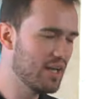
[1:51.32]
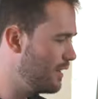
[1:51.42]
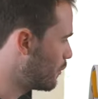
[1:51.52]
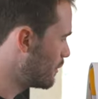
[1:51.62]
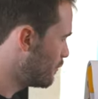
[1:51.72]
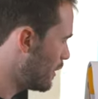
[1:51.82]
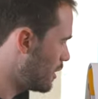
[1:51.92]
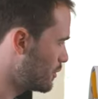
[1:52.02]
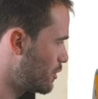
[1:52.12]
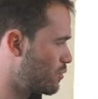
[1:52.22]
if we
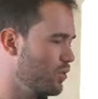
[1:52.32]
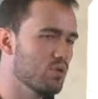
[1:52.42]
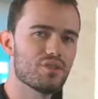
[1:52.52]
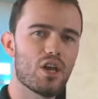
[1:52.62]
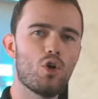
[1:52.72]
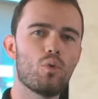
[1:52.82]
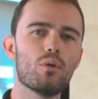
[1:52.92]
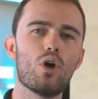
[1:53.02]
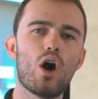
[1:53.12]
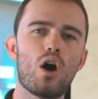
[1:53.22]
follow the rules, we
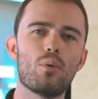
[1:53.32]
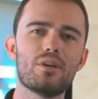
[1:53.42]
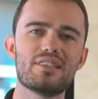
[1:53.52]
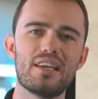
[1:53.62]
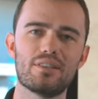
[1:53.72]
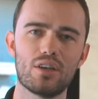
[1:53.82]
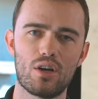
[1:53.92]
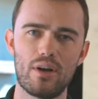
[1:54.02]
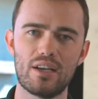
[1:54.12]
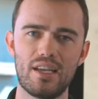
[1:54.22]
will always get the
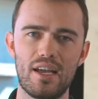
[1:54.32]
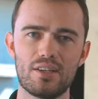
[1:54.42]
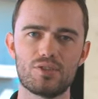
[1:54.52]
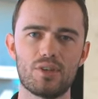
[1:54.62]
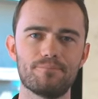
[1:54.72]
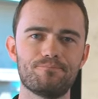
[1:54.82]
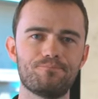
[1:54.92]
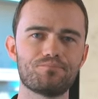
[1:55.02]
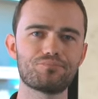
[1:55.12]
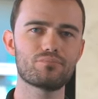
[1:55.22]
correct answer.
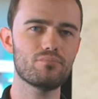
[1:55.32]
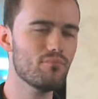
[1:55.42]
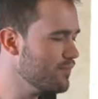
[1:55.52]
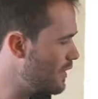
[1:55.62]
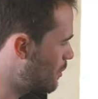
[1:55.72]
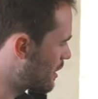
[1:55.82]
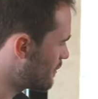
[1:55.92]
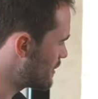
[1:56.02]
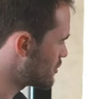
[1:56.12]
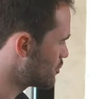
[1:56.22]
What
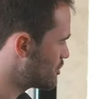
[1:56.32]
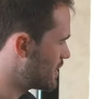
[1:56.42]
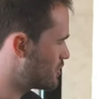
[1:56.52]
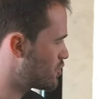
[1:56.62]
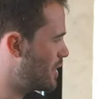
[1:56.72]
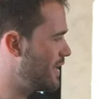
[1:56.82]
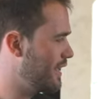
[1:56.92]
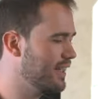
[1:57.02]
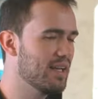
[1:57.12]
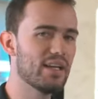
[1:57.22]
if I told you that
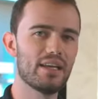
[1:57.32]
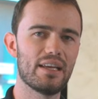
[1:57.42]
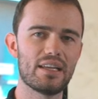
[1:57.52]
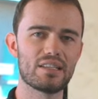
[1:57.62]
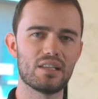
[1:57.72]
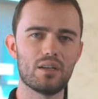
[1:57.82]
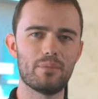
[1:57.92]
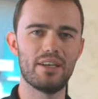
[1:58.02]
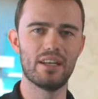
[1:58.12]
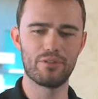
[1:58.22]
trading is a little
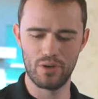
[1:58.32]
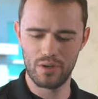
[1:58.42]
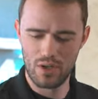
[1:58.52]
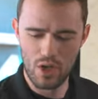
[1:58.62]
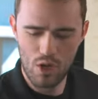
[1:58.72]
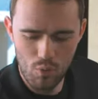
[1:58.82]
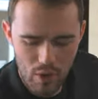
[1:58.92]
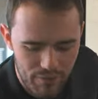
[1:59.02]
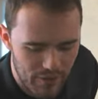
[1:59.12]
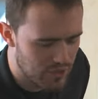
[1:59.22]
bit different?
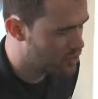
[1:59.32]
What if I